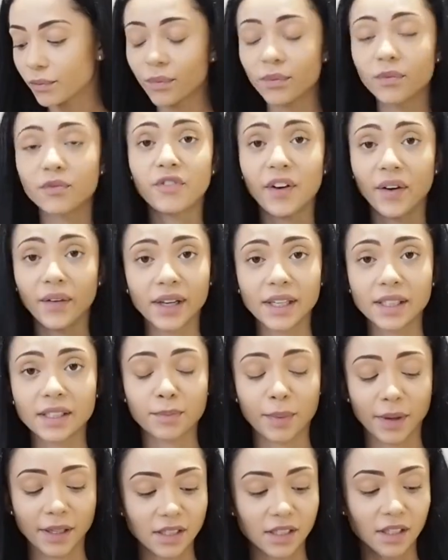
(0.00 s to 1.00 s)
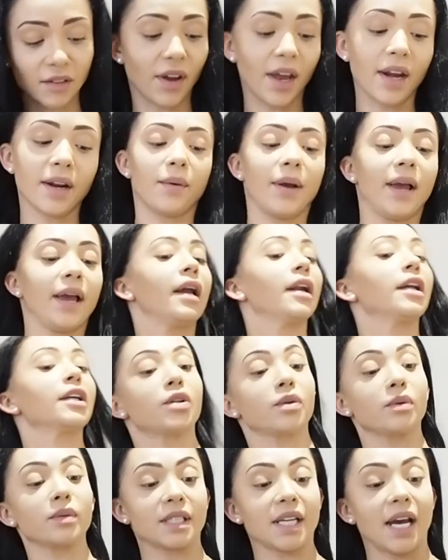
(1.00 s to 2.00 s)
Very expensive anyway, and I
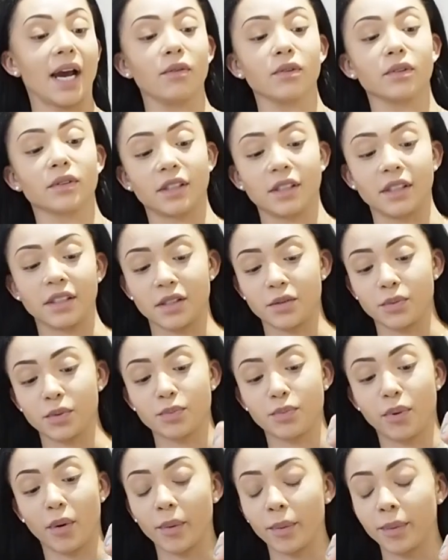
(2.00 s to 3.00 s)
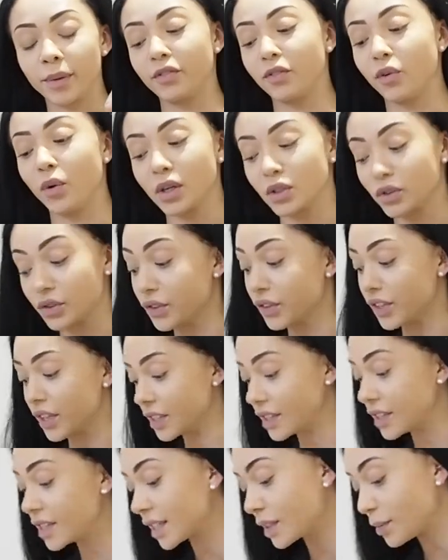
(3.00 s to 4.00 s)
don't doubt that this was probably
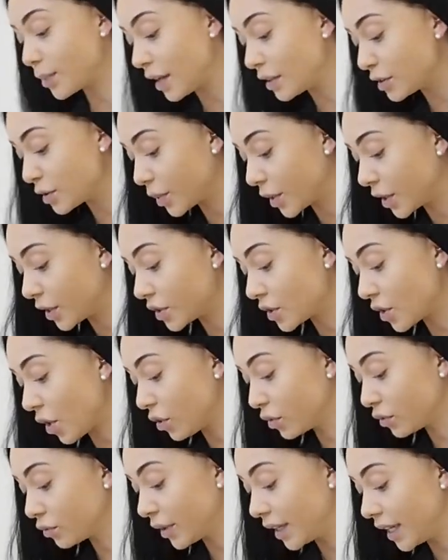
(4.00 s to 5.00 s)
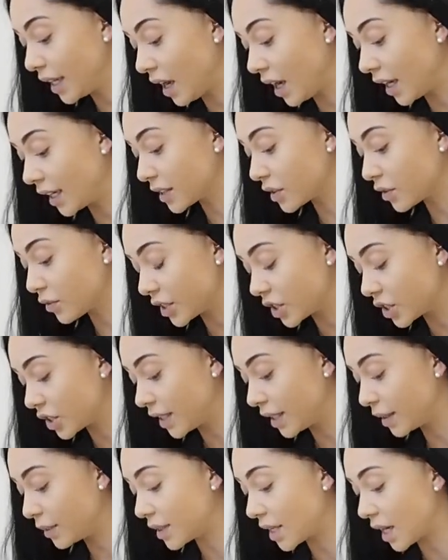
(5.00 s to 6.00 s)
£436 because on Reliked
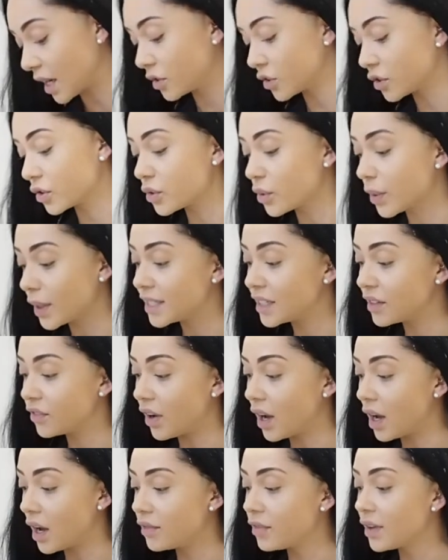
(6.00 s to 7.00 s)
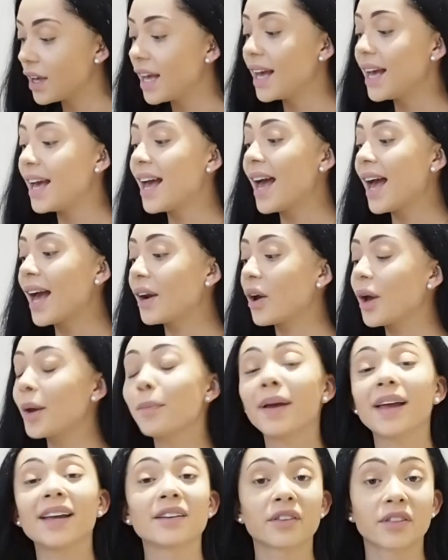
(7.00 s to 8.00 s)
originally it was £125 and I
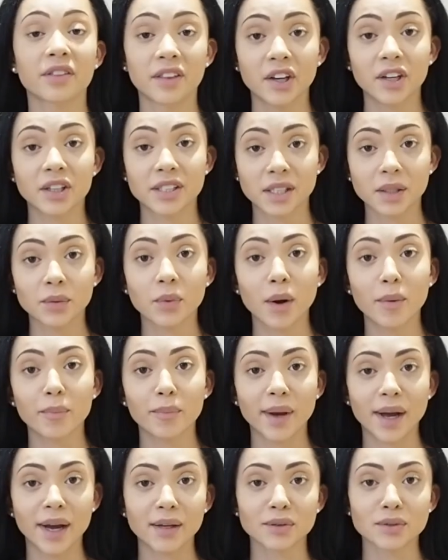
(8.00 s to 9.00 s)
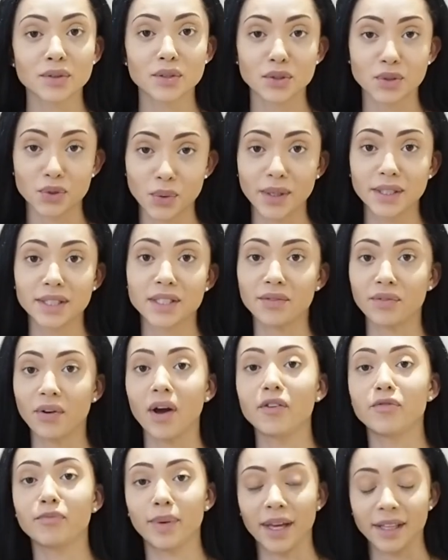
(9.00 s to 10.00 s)
paid
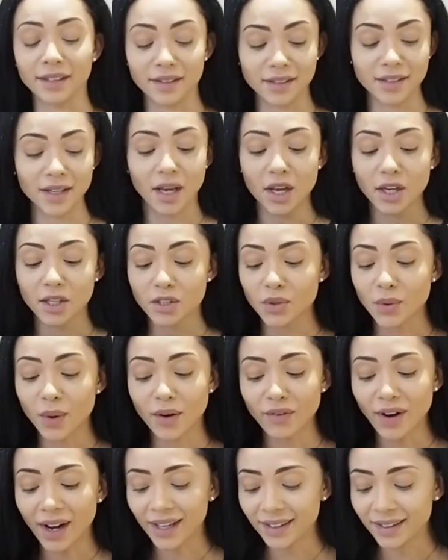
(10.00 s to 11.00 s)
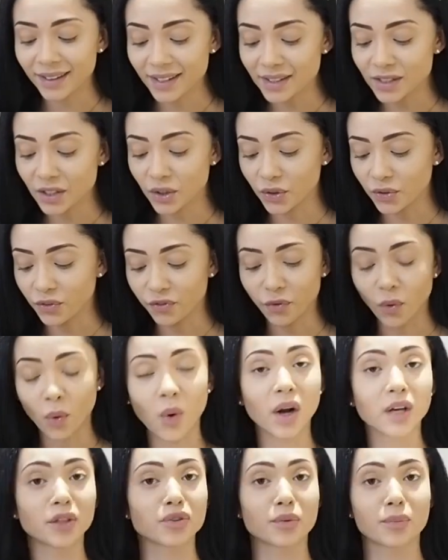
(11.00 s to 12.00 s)
£31.25. So I reckon there's a good
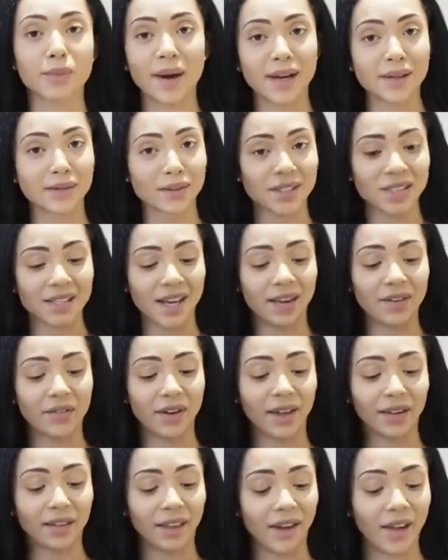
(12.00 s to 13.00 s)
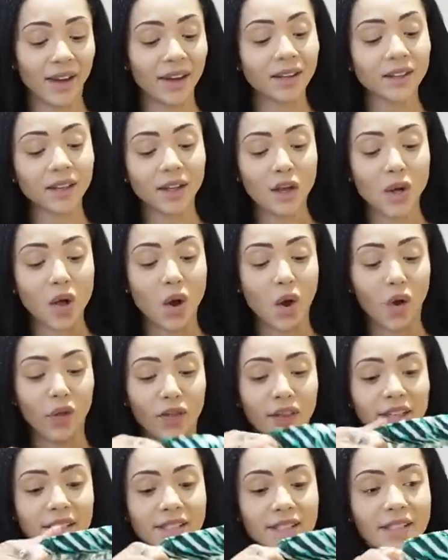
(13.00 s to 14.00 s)
£400 saving there on
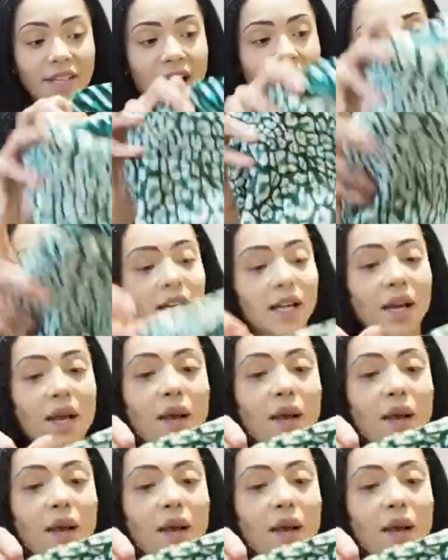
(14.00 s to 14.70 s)
this set.